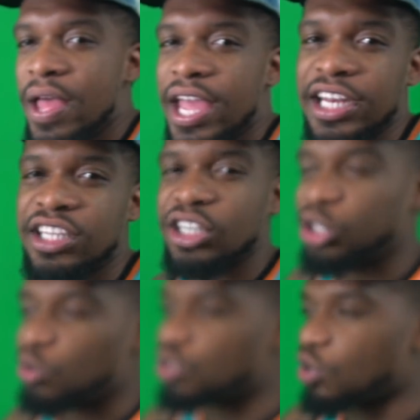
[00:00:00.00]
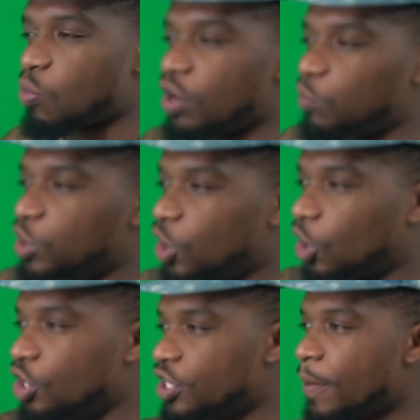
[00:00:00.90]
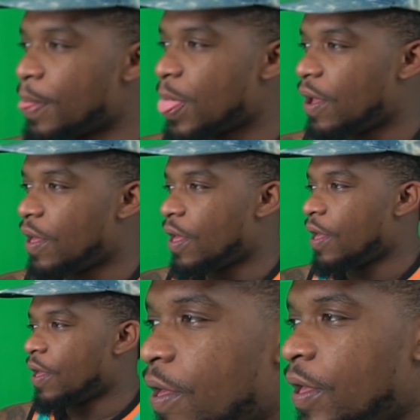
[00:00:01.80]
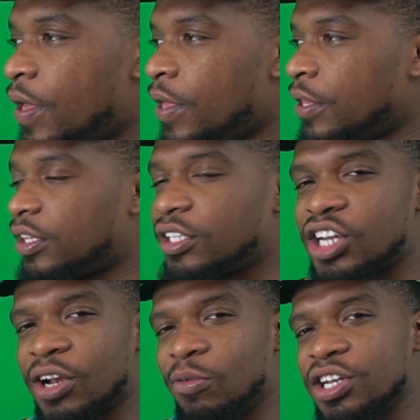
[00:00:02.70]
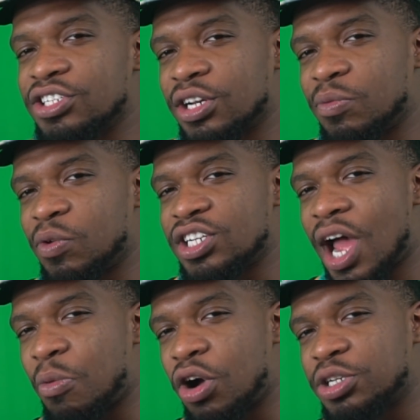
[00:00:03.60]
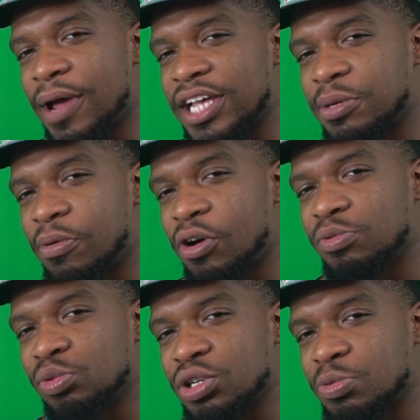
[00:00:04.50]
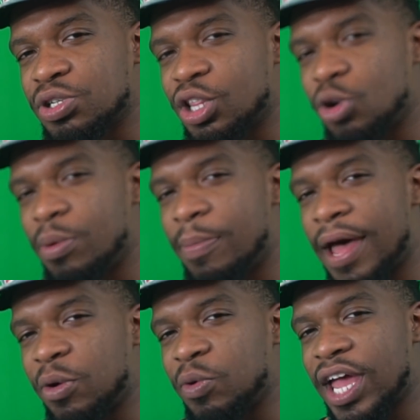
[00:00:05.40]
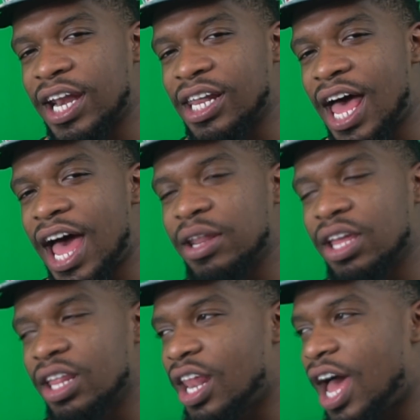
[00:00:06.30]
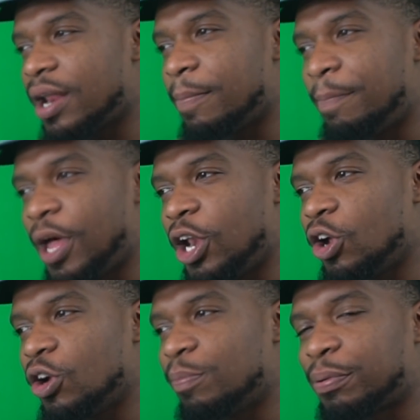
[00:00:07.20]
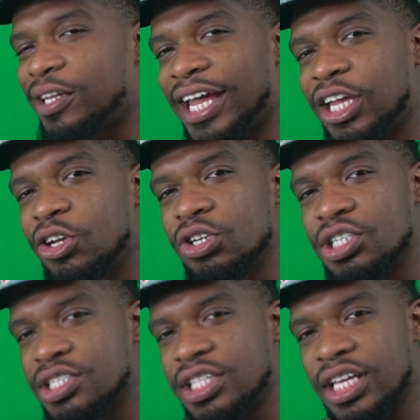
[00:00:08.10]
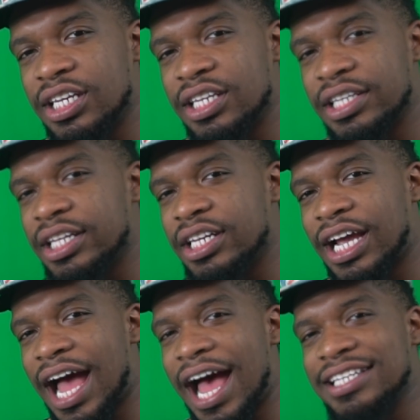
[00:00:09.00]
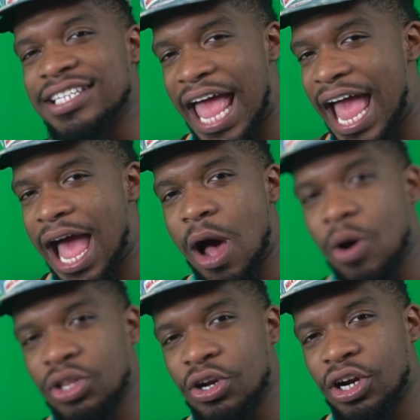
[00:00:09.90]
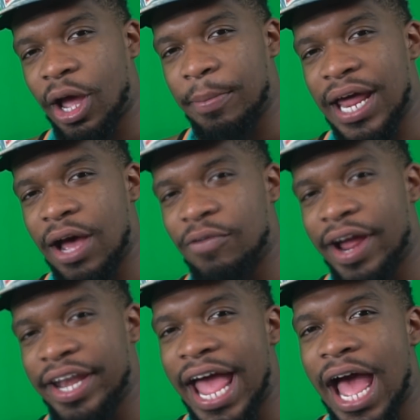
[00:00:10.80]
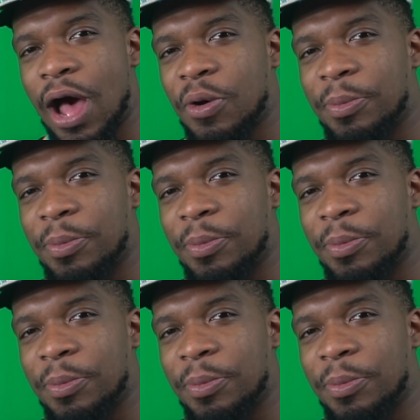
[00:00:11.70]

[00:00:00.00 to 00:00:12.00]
In conclusion, what have we learned? That the generation in which I watched basketball, it was a little bit better. We had a lot of better players than the guys now that are coming out right now.